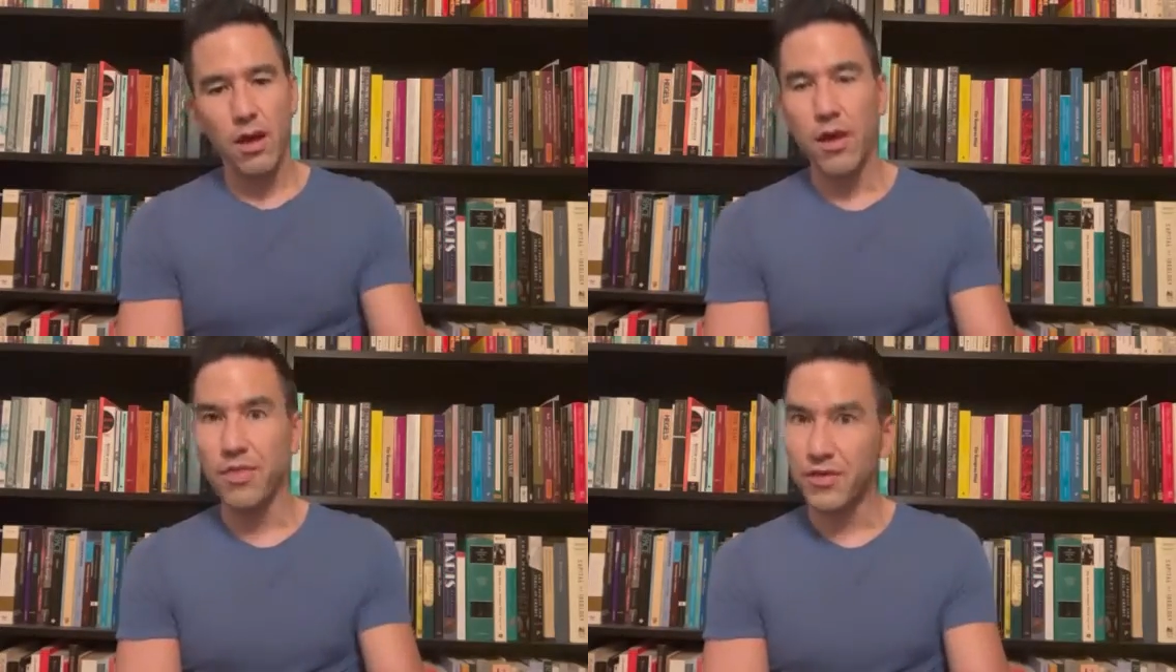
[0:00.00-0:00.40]

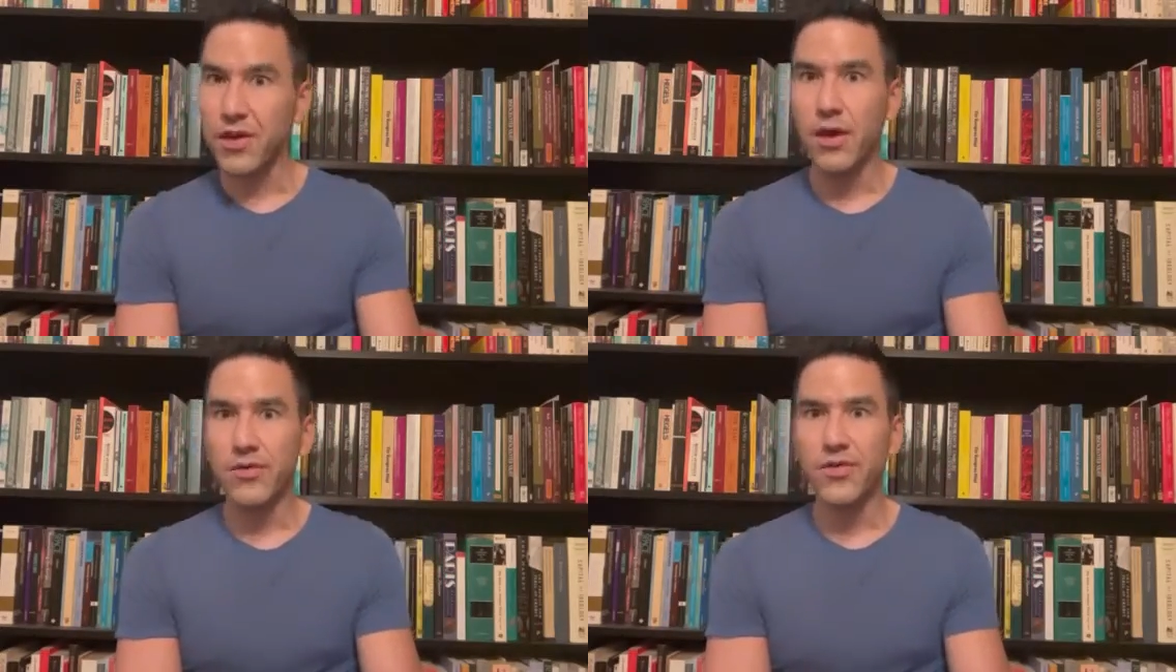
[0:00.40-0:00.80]
in
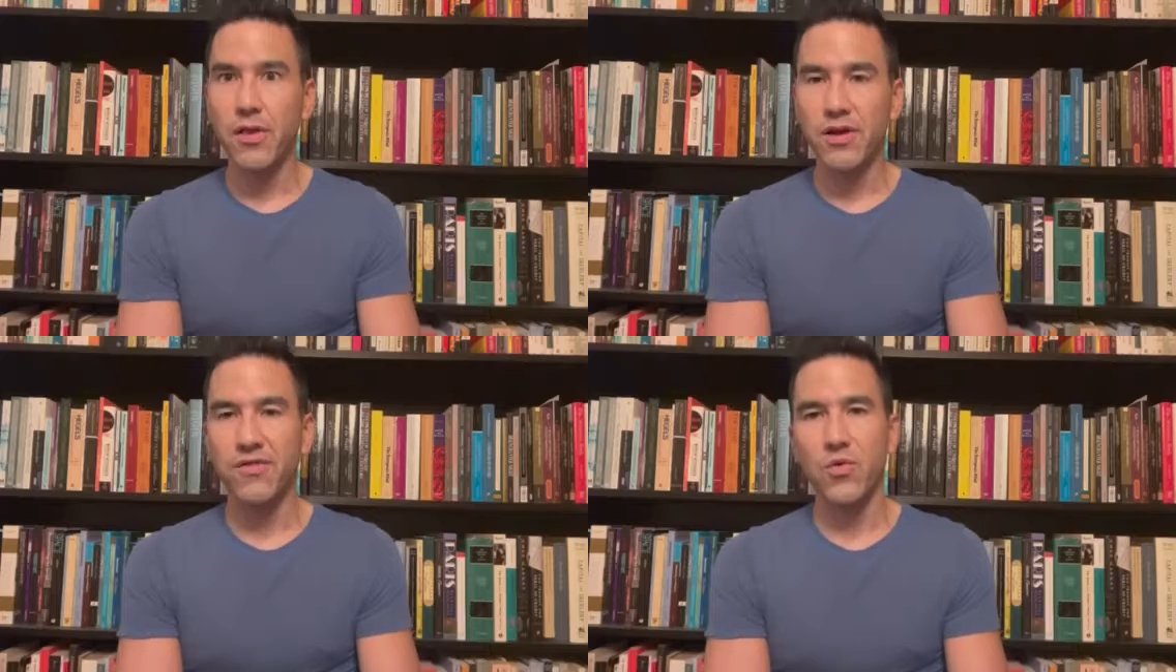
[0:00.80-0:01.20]
this case, a
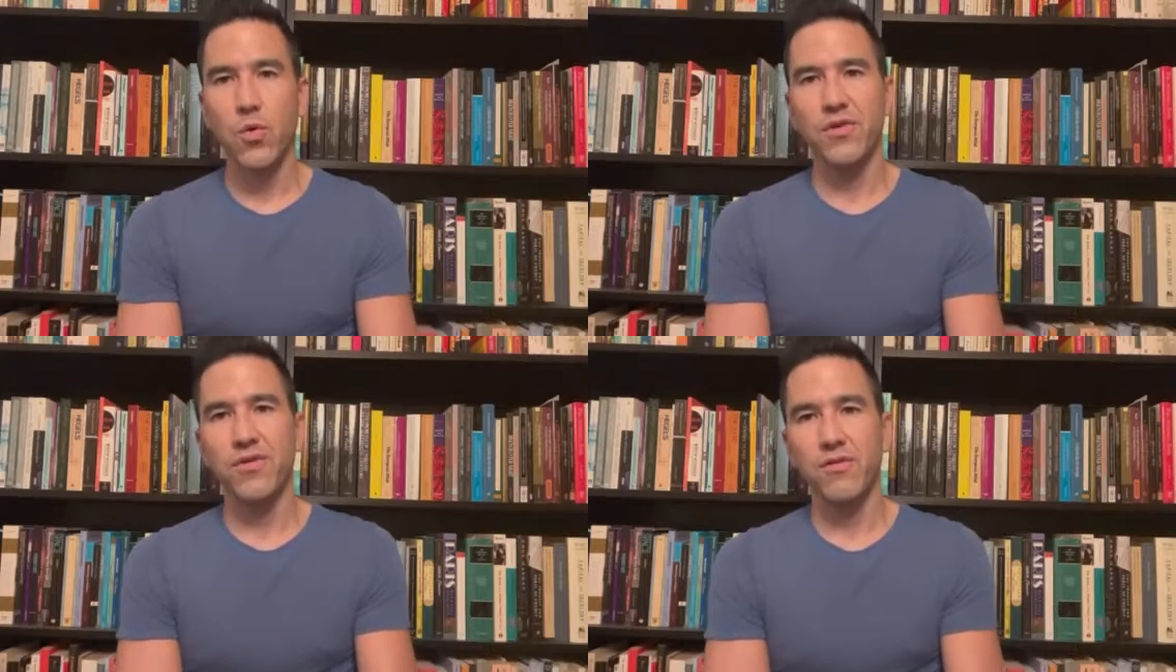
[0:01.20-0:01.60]
lot of
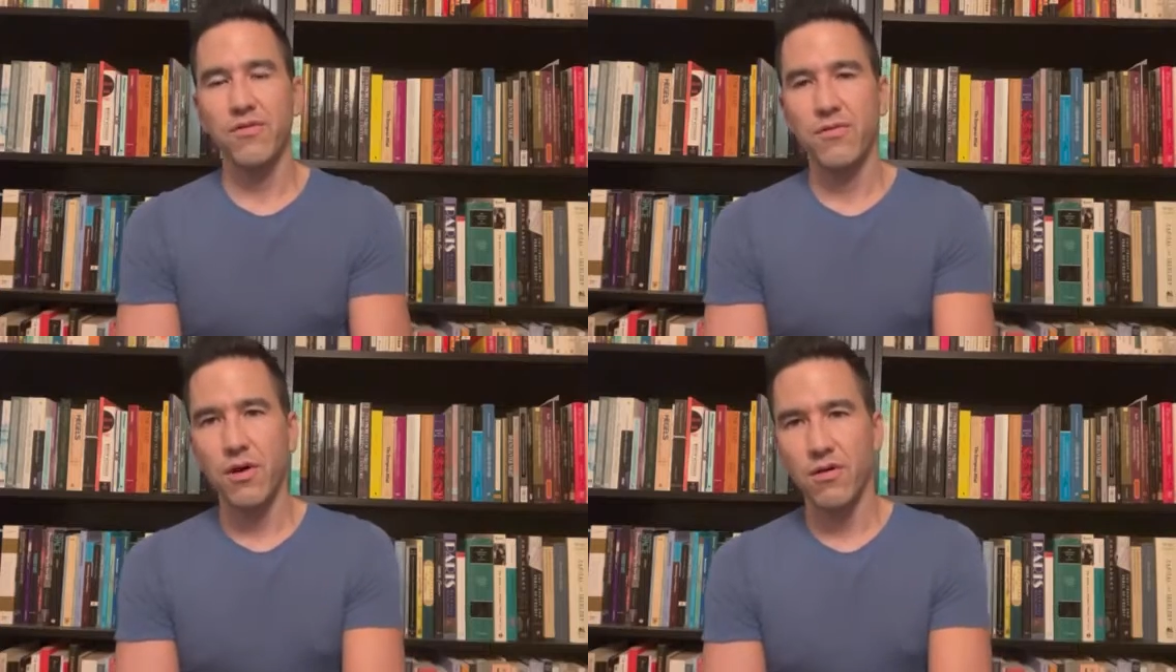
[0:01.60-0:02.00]
stories
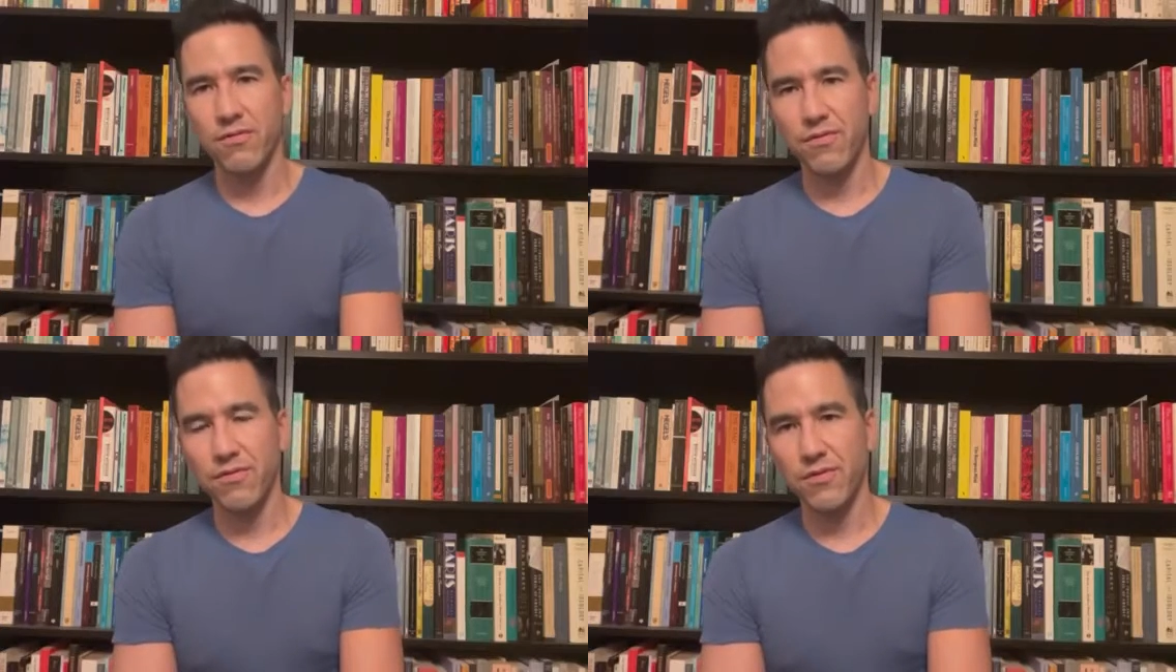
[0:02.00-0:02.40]

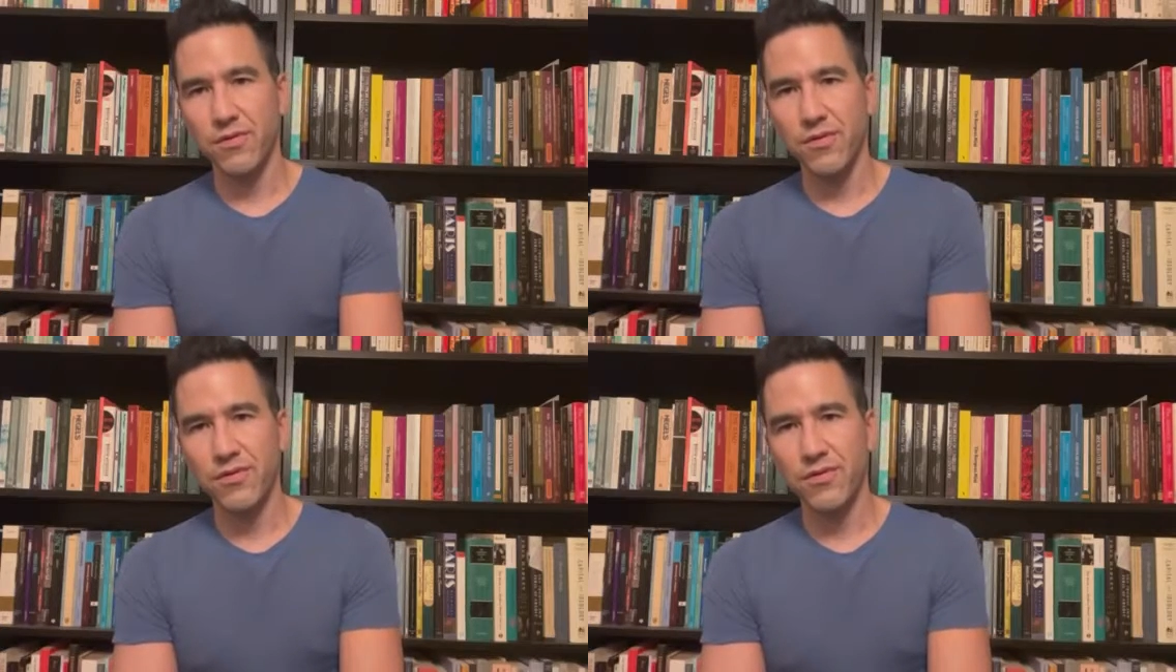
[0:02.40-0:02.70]
of